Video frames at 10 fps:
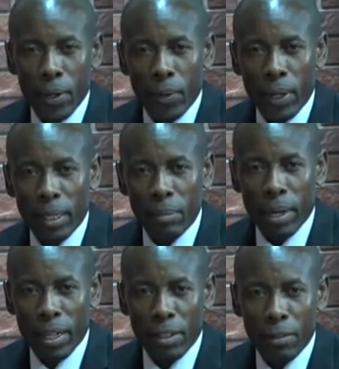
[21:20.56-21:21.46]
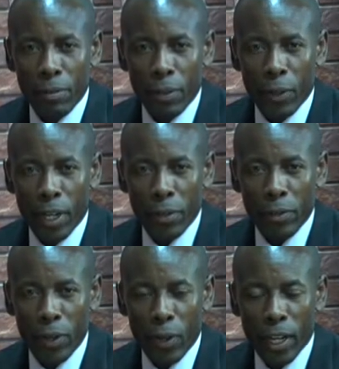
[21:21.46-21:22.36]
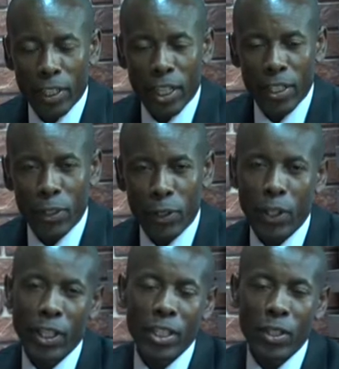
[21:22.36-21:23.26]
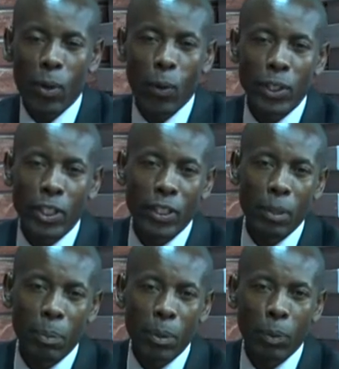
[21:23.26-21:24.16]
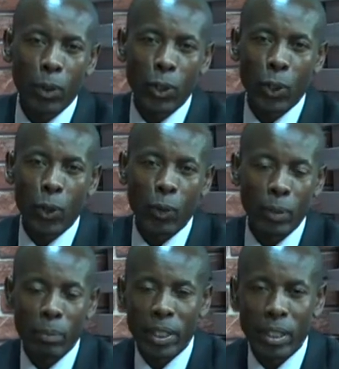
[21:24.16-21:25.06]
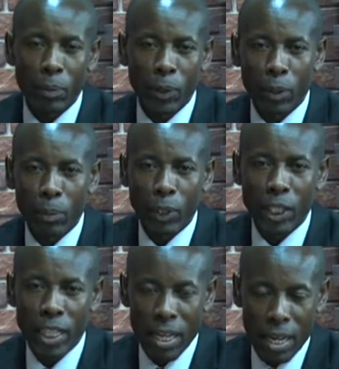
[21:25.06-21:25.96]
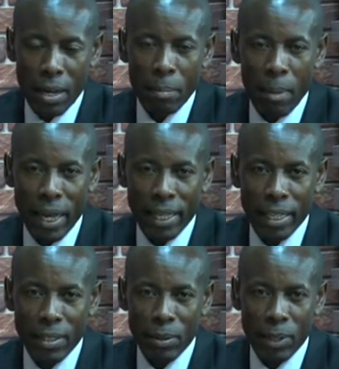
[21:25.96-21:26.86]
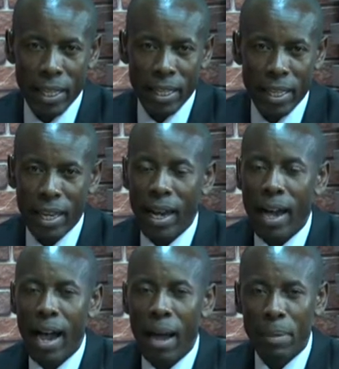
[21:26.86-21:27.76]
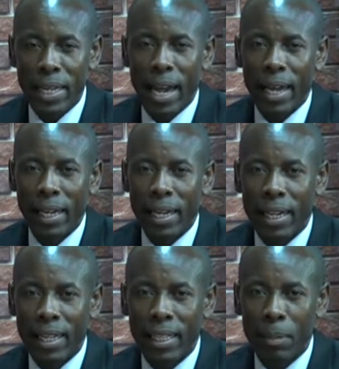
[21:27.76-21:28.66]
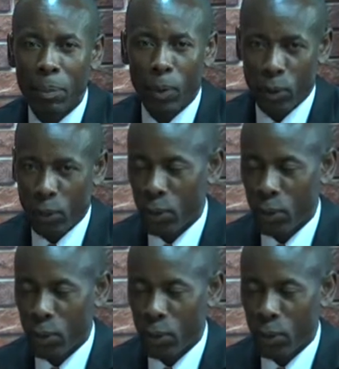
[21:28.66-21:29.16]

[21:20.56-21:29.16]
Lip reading: Welcome back, viewer. If you are just joining us, you're watching The People Show with me, Timothy Omondi. My guest today, Abigail Kiprono.